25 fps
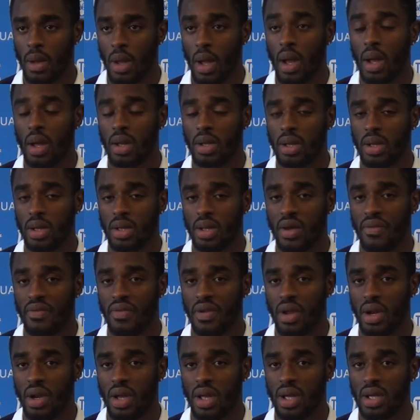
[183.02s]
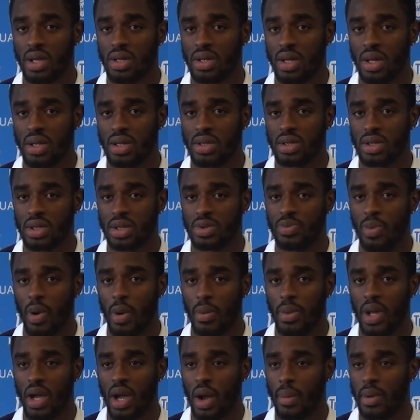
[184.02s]
Yeah, definitely. It's
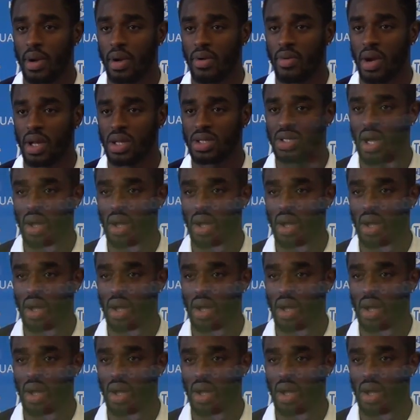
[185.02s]
probably come at the right